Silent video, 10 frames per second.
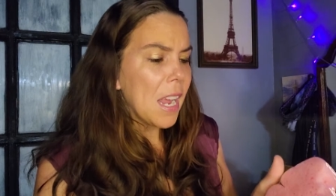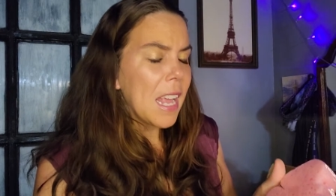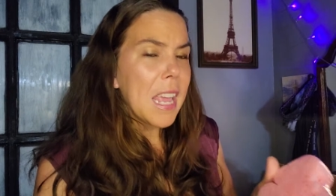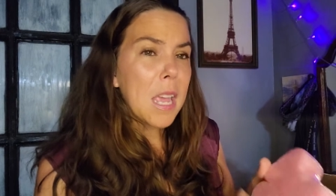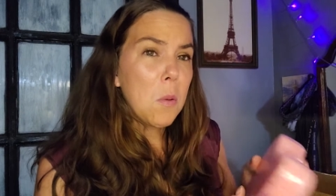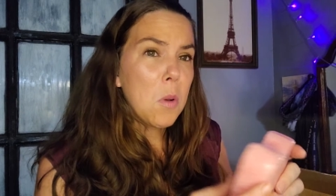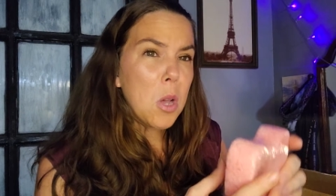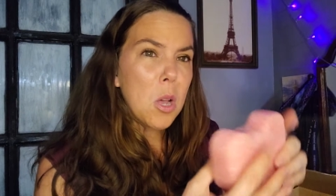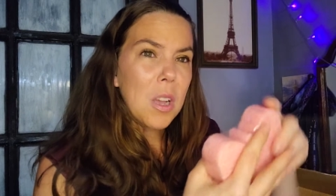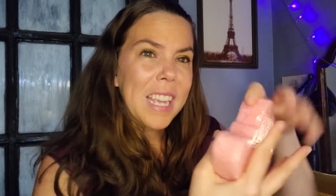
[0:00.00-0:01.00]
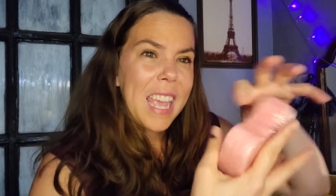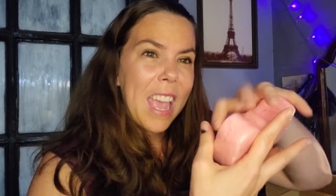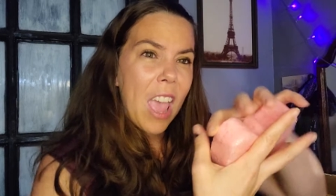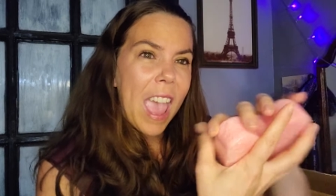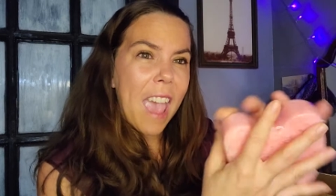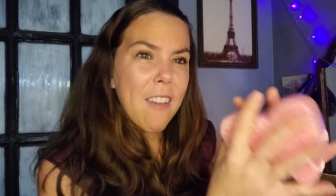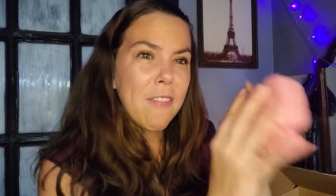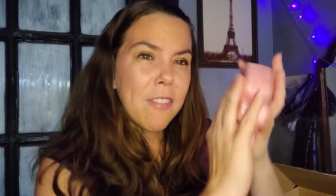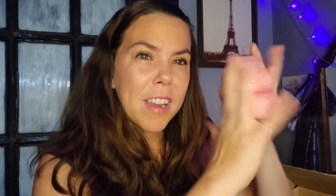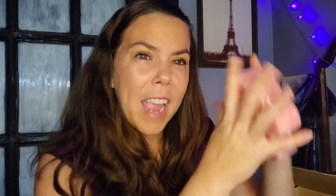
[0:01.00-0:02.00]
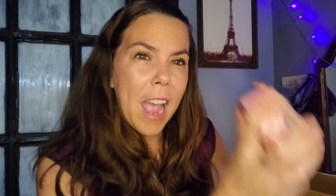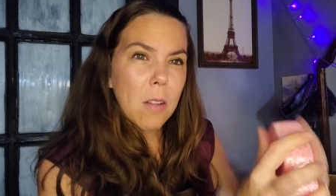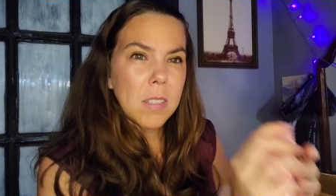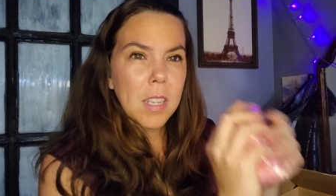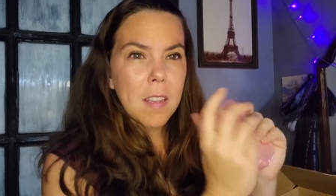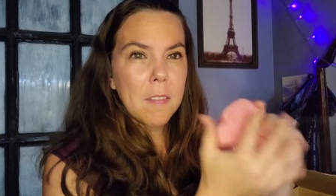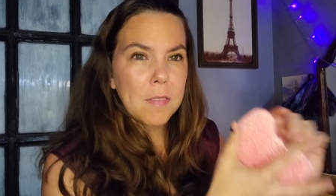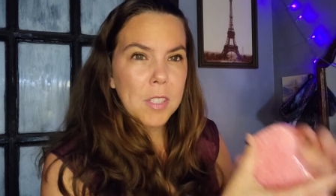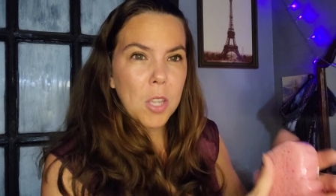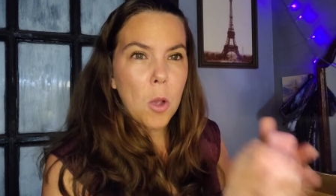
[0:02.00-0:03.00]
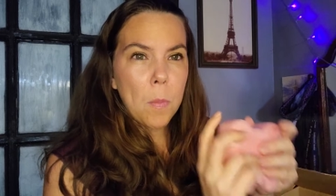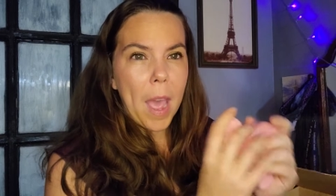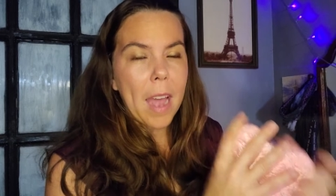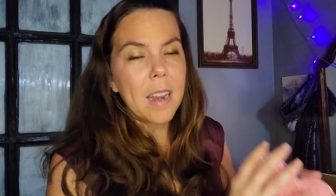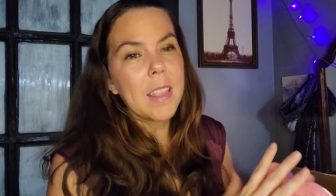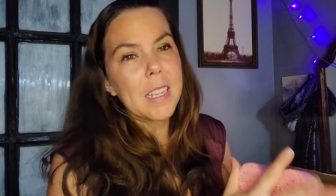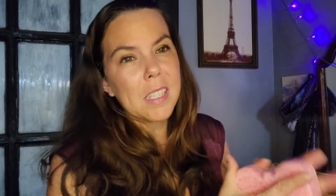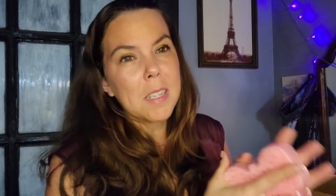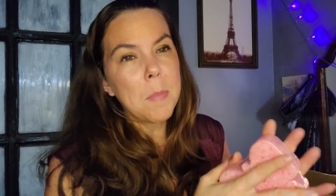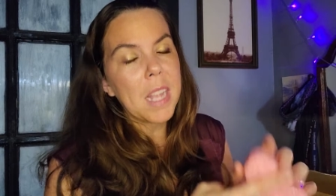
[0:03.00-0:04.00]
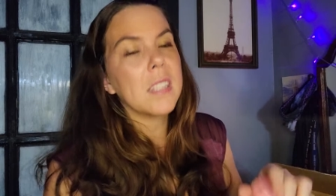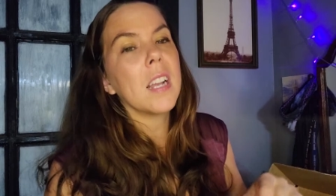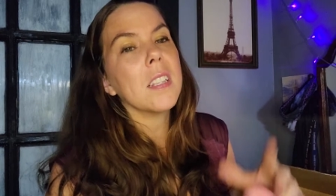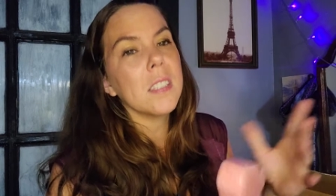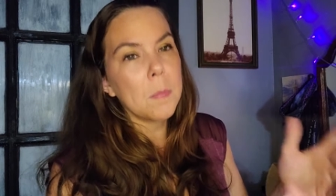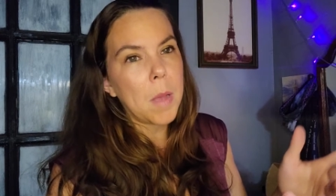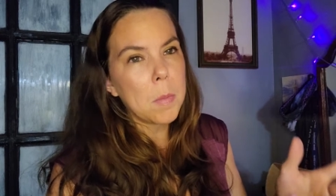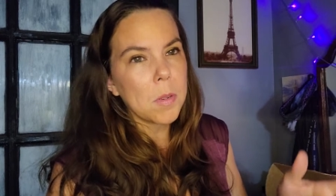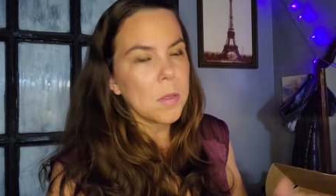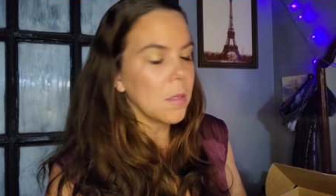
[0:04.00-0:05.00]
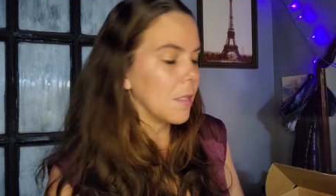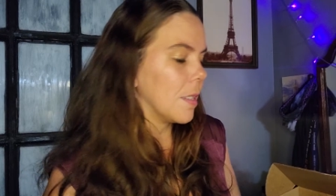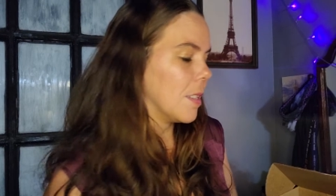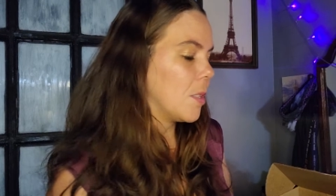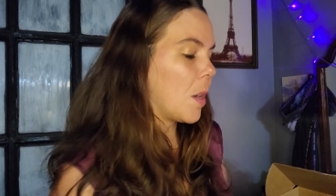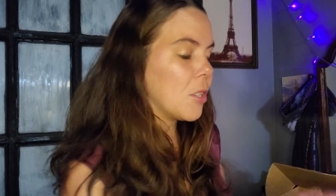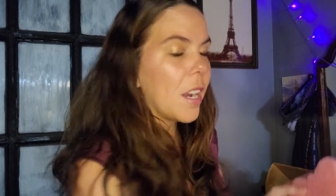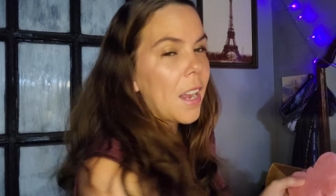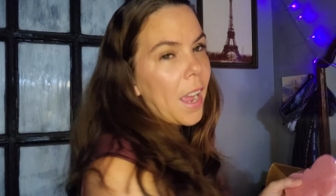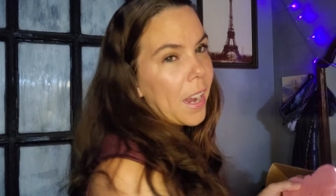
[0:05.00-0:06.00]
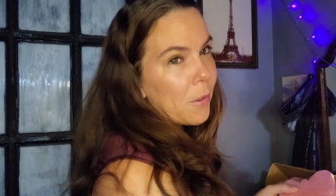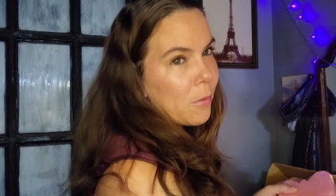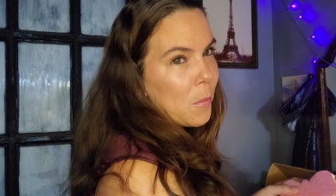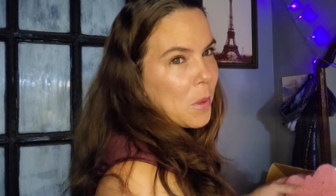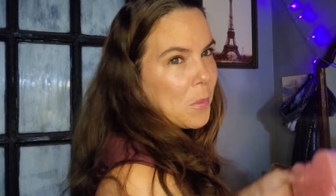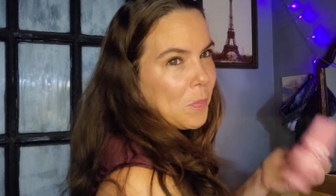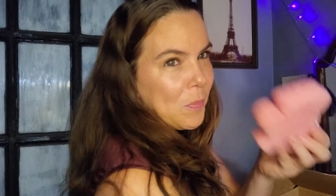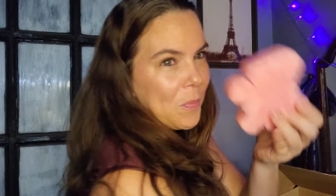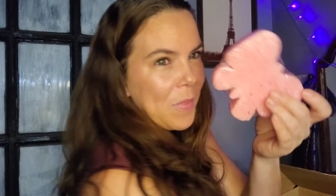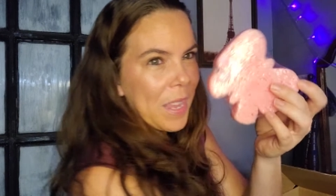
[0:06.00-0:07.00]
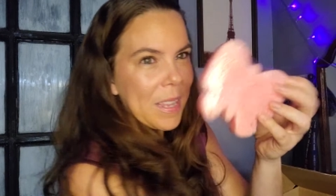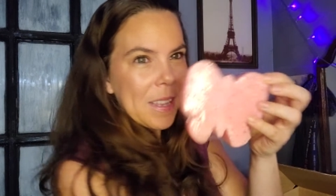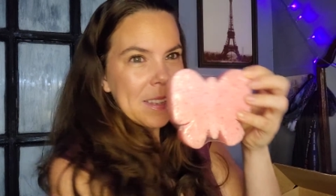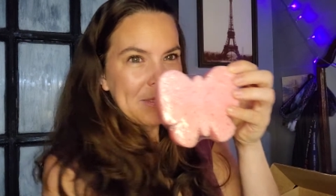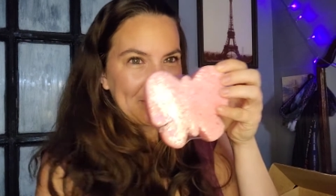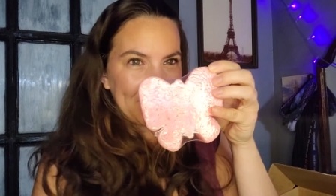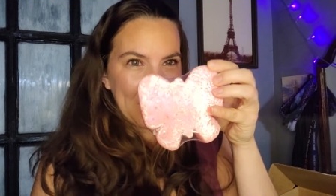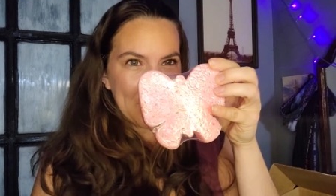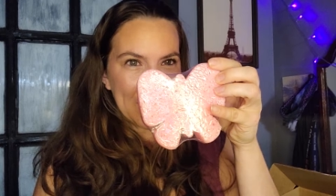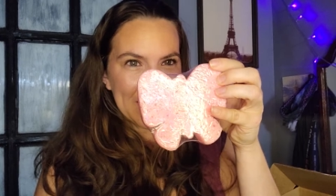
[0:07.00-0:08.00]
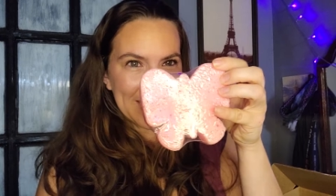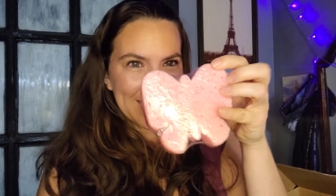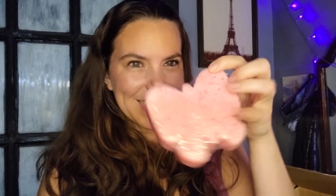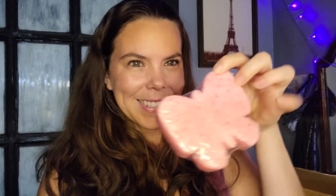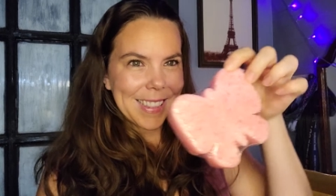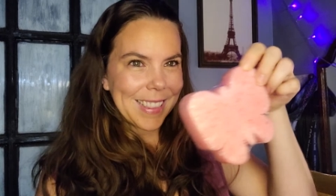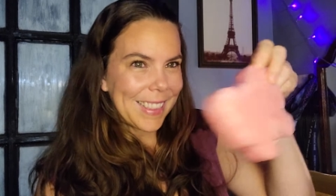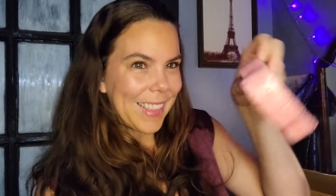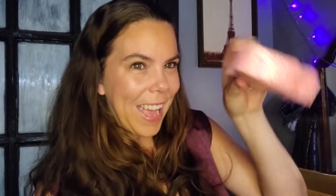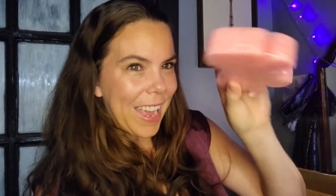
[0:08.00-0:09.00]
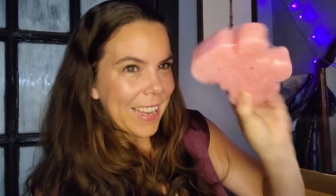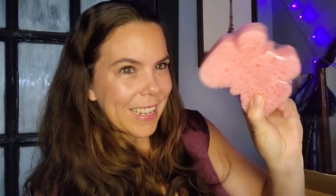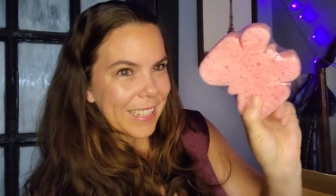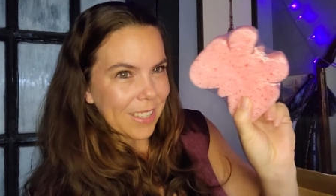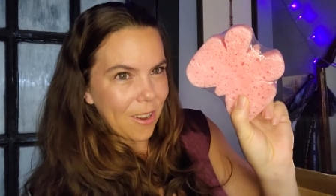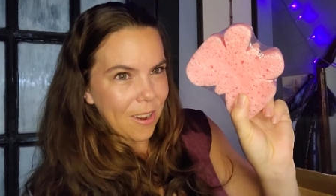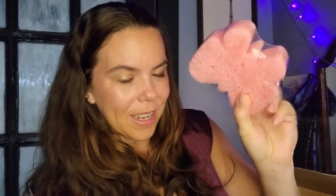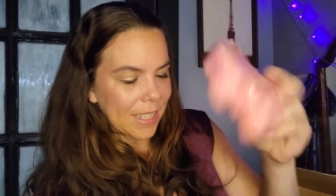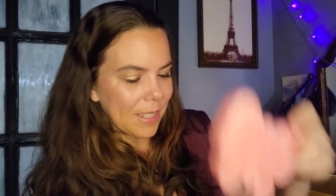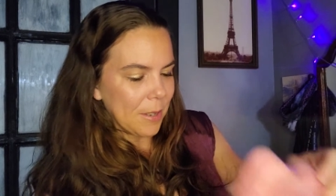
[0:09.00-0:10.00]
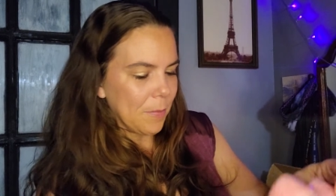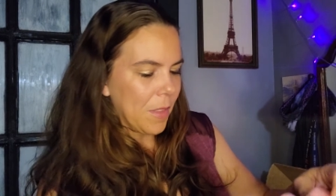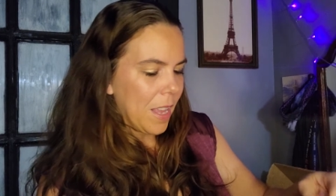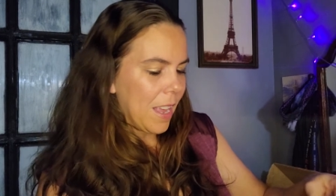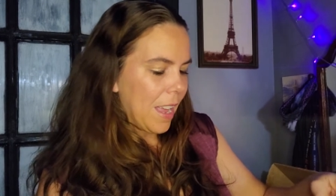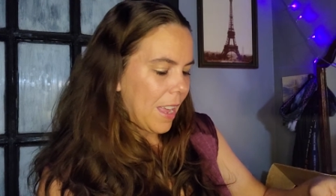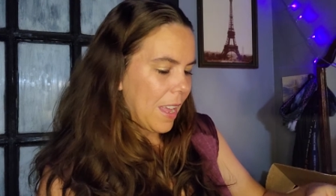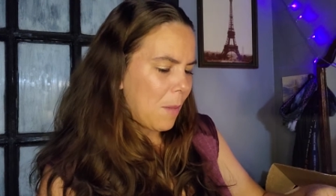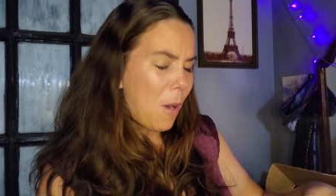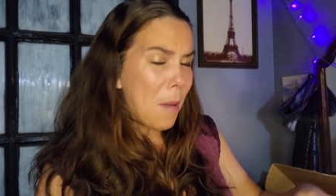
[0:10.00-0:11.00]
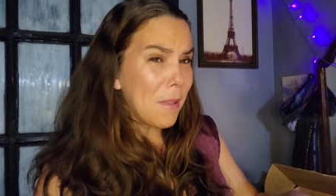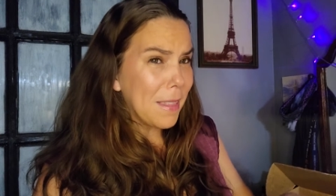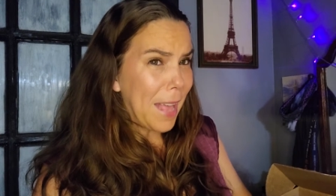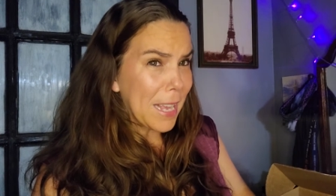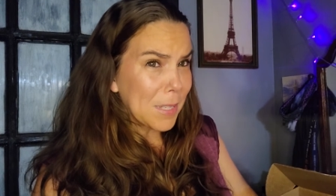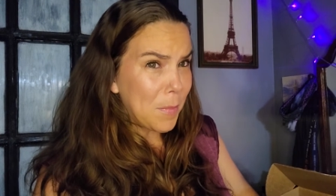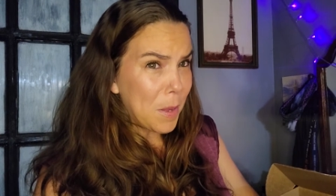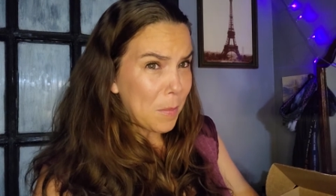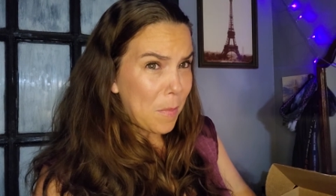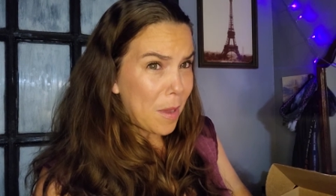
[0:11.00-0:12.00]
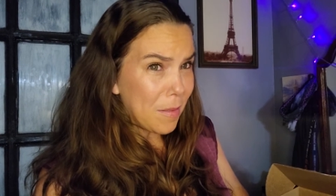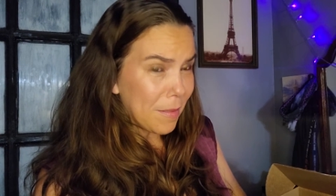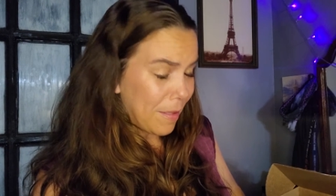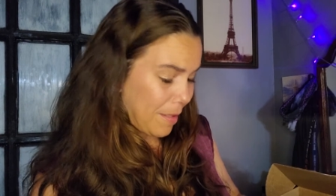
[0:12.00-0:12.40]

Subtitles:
he will get every ounce of soap out of this to make tons of bubbles. So I try to hide it from him. But that is awesome. It probably lasts me a month.